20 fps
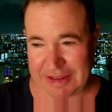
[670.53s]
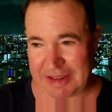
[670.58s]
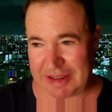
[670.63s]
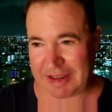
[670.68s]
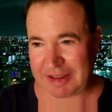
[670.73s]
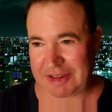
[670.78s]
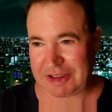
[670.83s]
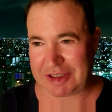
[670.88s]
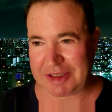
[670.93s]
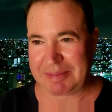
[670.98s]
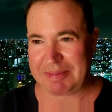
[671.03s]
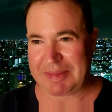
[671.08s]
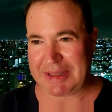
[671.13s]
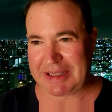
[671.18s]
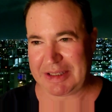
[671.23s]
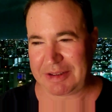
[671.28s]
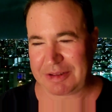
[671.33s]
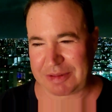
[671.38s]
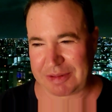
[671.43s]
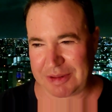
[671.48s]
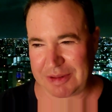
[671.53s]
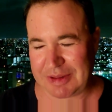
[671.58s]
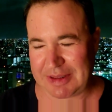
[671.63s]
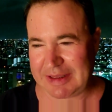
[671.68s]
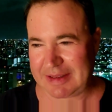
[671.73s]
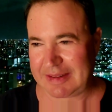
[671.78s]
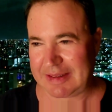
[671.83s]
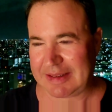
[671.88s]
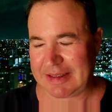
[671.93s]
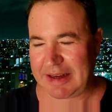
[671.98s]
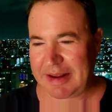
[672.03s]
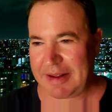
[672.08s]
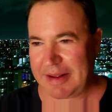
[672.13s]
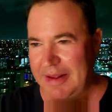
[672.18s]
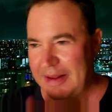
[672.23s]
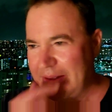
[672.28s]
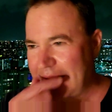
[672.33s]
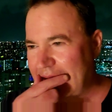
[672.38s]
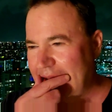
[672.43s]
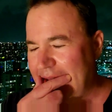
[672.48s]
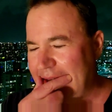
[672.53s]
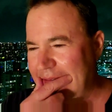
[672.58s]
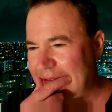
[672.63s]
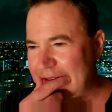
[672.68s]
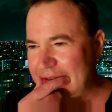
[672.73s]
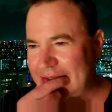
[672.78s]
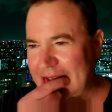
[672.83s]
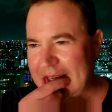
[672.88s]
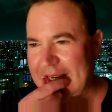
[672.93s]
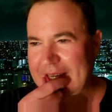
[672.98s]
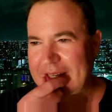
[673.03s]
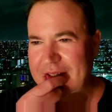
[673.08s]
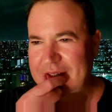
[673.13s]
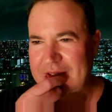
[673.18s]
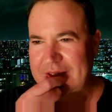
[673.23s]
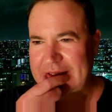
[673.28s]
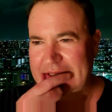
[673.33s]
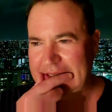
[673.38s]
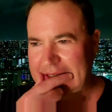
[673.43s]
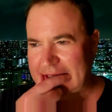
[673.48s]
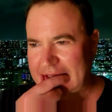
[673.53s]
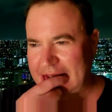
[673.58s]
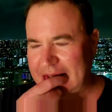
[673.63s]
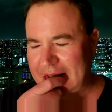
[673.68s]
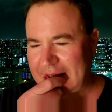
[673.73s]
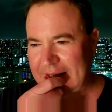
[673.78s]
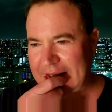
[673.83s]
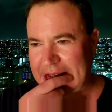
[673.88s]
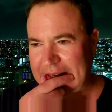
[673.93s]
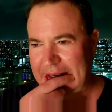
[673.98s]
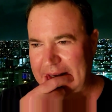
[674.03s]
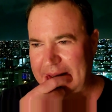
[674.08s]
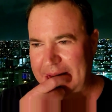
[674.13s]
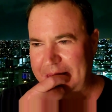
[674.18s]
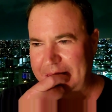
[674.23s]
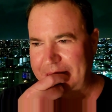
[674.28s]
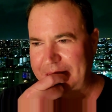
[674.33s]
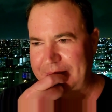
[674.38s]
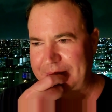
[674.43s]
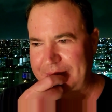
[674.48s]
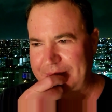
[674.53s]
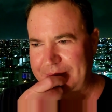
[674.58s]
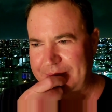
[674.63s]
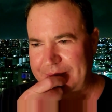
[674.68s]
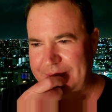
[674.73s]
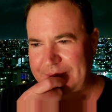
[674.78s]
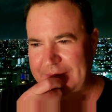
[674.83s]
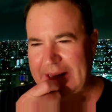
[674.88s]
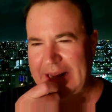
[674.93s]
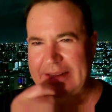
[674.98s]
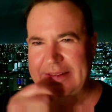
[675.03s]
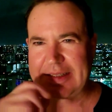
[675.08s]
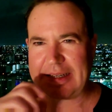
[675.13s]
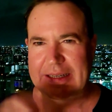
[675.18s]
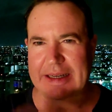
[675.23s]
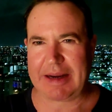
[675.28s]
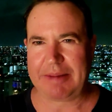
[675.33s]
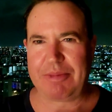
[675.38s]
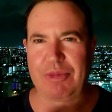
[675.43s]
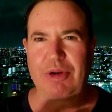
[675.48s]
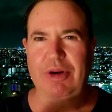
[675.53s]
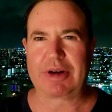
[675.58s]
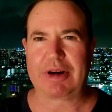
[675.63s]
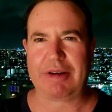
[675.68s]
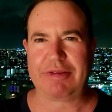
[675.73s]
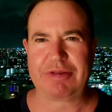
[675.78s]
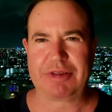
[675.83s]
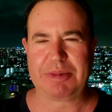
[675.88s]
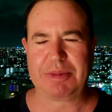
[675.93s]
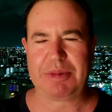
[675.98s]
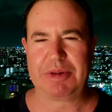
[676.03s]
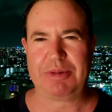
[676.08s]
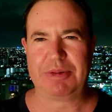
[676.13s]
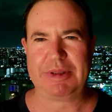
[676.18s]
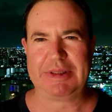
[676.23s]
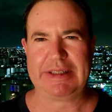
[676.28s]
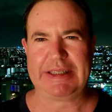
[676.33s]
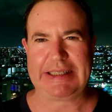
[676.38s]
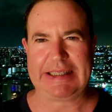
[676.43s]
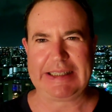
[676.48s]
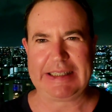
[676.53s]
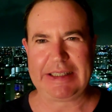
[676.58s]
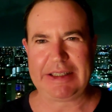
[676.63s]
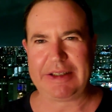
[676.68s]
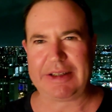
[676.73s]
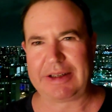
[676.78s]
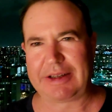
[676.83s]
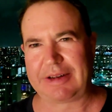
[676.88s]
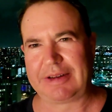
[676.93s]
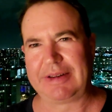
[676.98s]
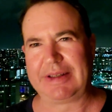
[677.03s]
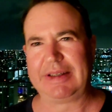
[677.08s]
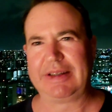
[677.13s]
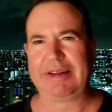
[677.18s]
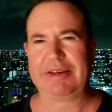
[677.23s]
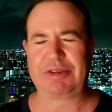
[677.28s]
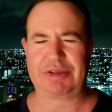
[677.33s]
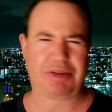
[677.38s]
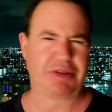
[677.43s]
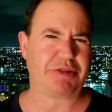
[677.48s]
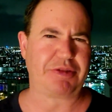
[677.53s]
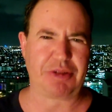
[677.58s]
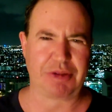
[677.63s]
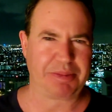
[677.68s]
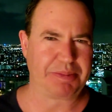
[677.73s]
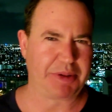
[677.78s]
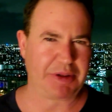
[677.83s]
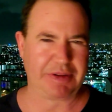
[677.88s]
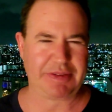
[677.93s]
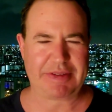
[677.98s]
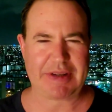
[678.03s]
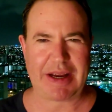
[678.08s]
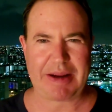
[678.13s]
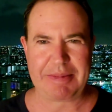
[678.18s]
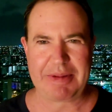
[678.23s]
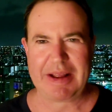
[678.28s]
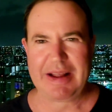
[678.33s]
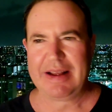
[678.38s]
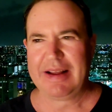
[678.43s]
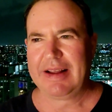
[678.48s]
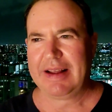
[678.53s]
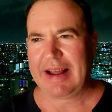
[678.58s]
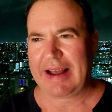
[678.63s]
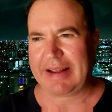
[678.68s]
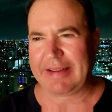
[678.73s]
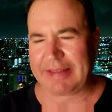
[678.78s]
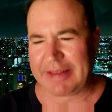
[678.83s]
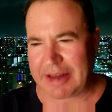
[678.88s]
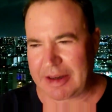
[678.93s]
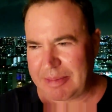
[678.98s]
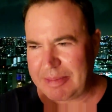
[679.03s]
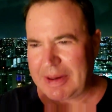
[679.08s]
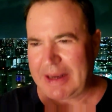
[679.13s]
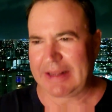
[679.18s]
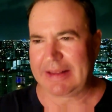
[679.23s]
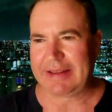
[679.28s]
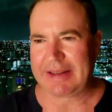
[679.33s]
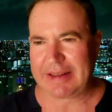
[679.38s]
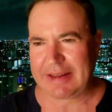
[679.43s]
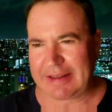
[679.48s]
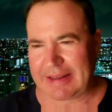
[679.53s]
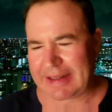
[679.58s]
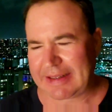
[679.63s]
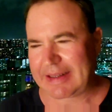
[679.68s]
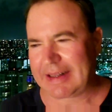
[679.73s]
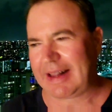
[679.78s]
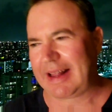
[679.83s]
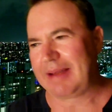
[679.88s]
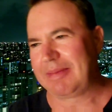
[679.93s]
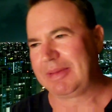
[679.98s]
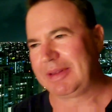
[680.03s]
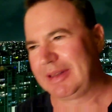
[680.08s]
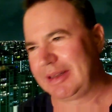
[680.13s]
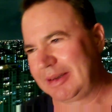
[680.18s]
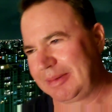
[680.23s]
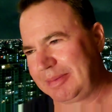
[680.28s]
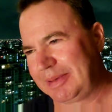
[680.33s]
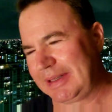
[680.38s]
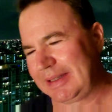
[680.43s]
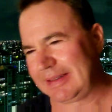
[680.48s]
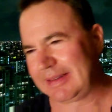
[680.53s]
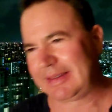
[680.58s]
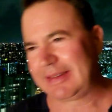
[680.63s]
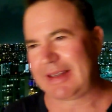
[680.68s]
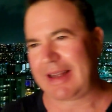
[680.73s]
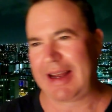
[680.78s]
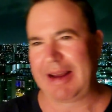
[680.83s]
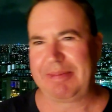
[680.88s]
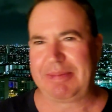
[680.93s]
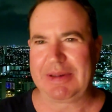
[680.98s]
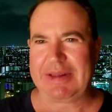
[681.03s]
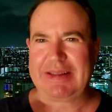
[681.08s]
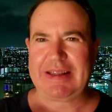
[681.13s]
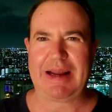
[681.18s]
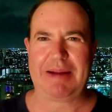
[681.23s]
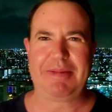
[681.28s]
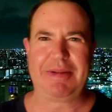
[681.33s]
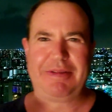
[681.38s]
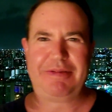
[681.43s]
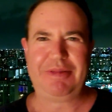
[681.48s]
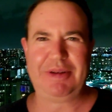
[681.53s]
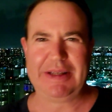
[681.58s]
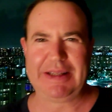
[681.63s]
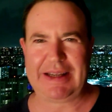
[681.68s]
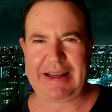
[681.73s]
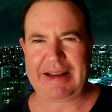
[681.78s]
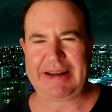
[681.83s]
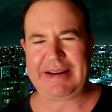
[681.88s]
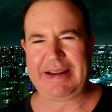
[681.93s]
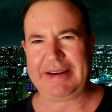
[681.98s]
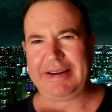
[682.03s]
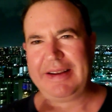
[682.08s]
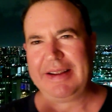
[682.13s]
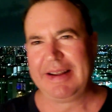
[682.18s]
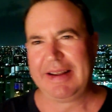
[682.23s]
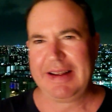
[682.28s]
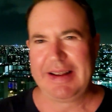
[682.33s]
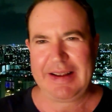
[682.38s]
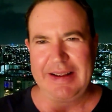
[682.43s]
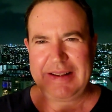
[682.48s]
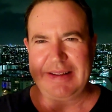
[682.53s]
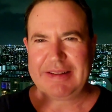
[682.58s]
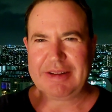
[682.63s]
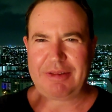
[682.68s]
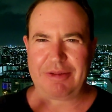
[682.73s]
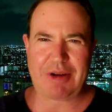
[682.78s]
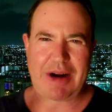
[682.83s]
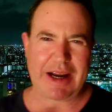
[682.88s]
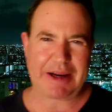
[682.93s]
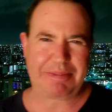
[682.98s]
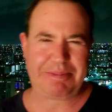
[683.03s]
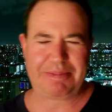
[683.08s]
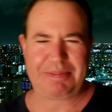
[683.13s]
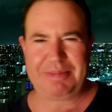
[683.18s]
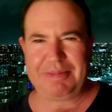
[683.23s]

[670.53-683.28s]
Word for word: nudging me through this, and and it was really interesting. Um, as I got more comfortable with the gear, and this was over a period of time, and little by little, I'd climb a little bit and stop and climb and realize, and then the rock